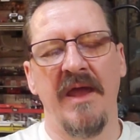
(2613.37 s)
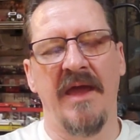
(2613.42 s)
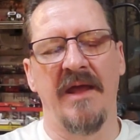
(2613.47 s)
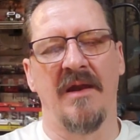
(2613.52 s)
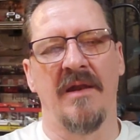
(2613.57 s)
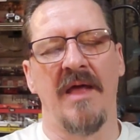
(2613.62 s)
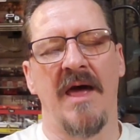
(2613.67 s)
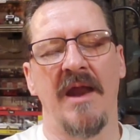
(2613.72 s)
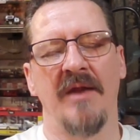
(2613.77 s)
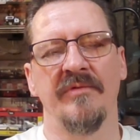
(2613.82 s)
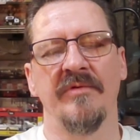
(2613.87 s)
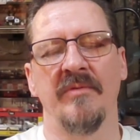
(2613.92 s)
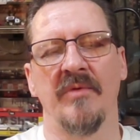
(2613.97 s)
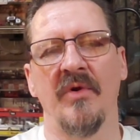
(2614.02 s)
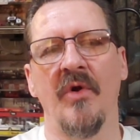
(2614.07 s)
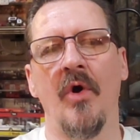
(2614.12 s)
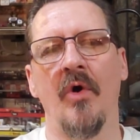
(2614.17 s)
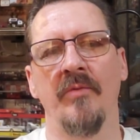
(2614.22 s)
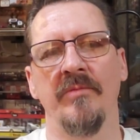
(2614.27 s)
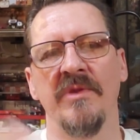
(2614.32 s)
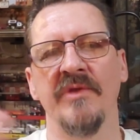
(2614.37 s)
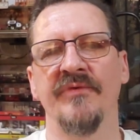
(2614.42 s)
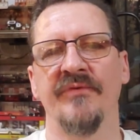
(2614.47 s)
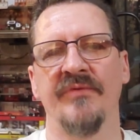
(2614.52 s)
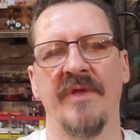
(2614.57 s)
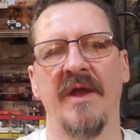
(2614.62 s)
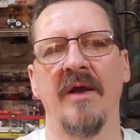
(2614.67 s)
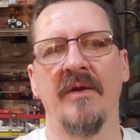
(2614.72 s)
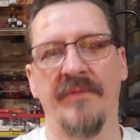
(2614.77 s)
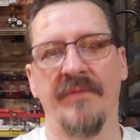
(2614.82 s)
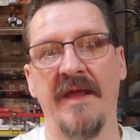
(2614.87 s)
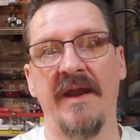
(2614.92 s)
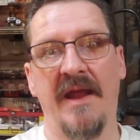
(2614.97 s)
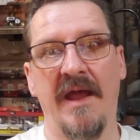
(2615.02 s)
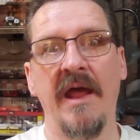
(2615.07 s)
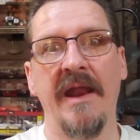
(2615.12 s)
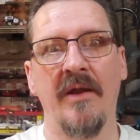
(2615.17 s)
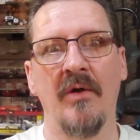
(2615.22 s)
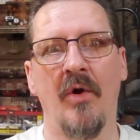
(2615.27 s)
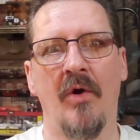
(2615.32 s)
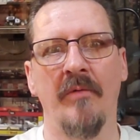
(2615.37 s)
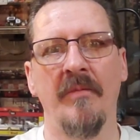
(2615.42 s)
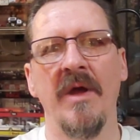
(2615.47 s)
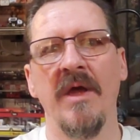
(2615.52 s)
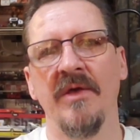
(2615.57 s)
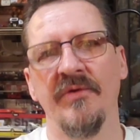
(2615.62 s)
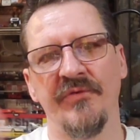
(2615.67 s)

And a lot of them are homeless there that had a home.